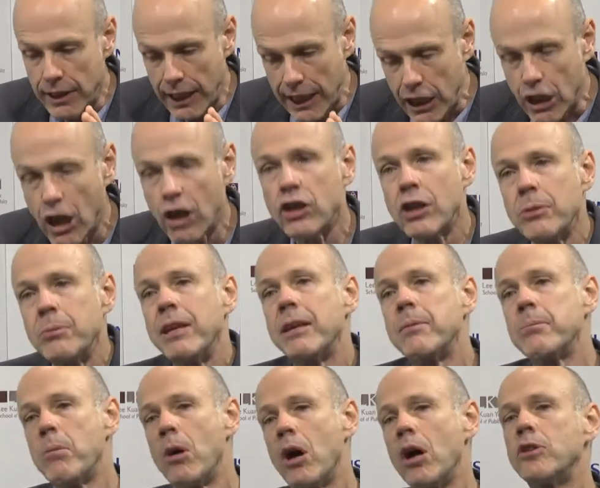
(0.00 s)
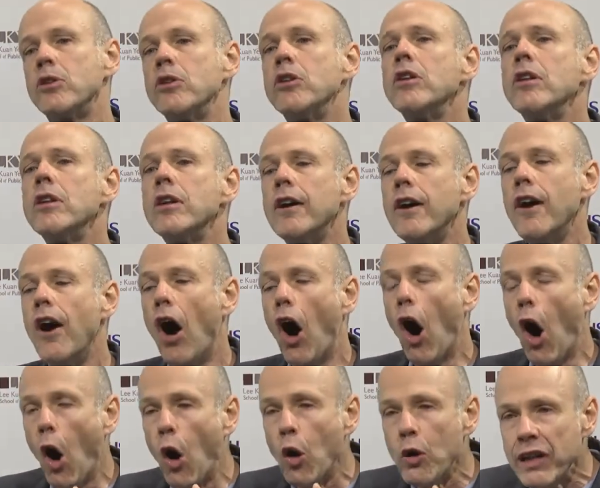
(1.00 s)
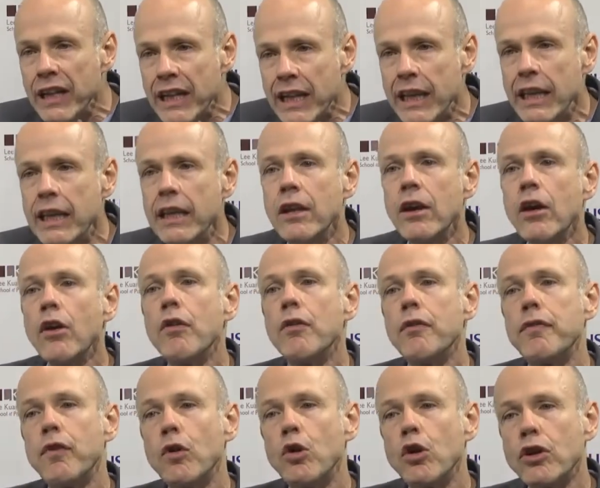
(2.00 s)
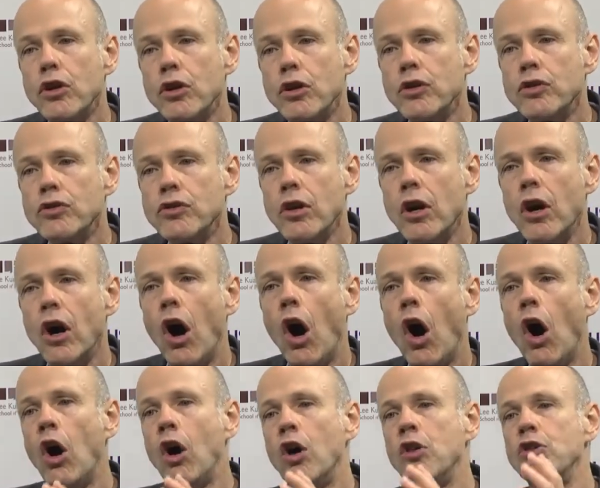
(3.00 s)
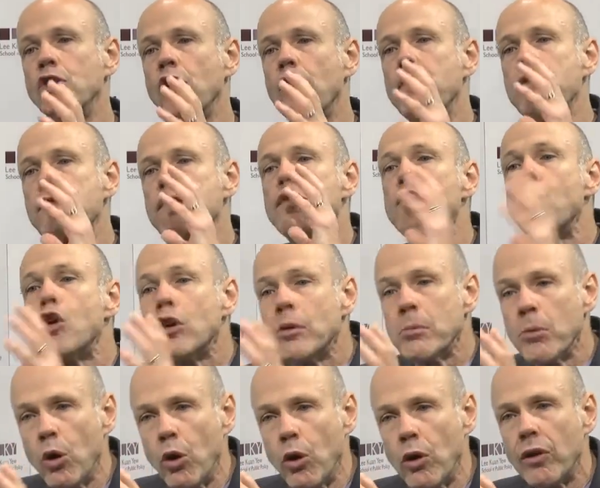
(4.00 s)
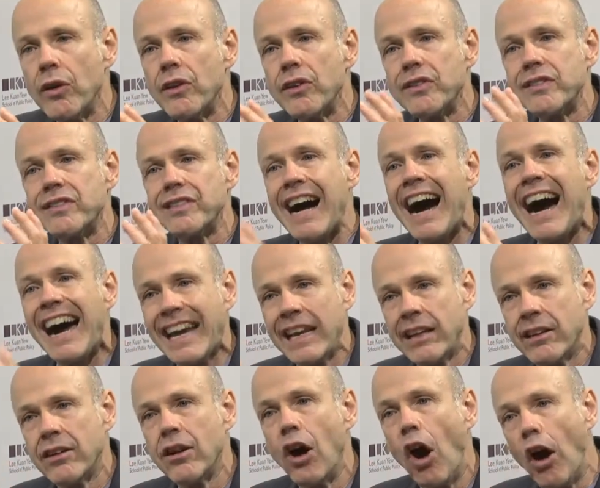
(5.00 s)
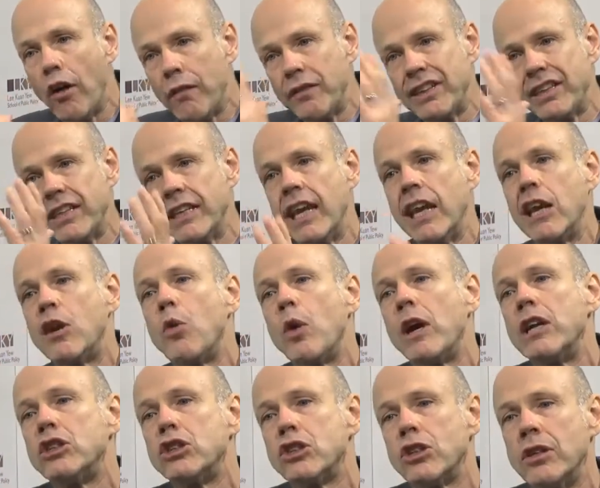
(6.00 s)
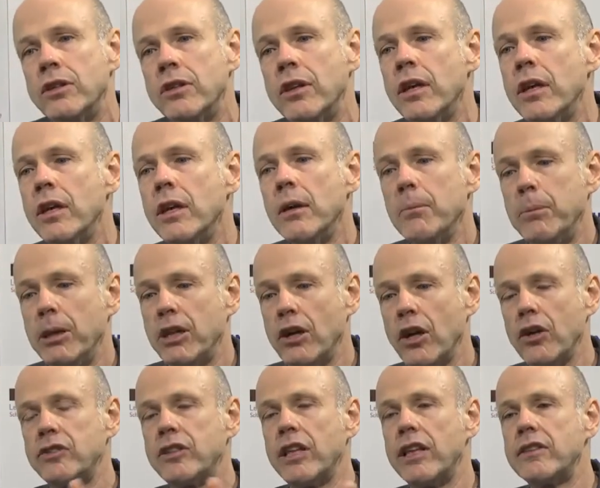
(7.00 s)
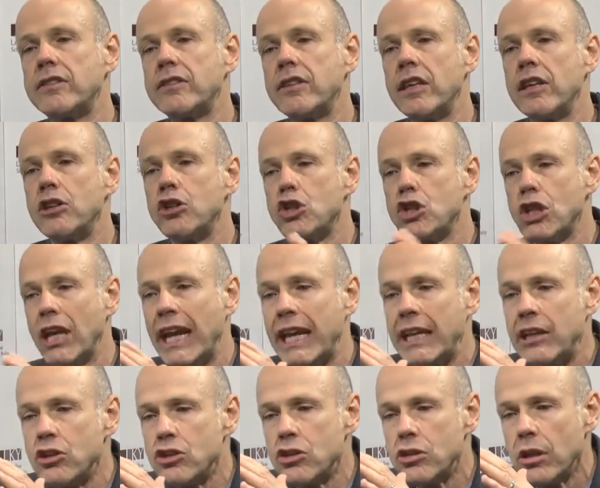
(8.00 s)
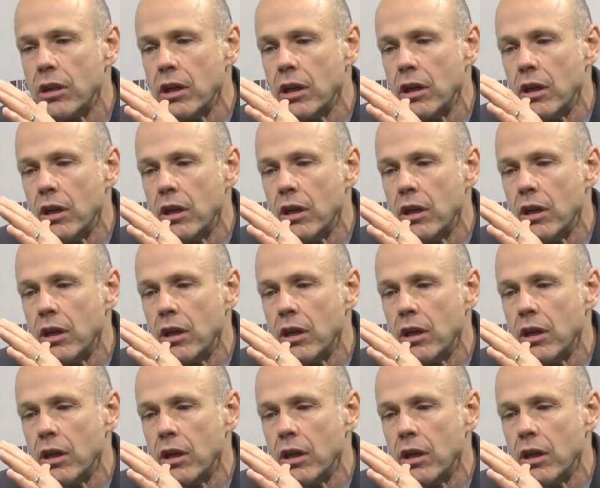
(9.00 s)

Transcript: economic model only focus on the formal side of the equation because they say change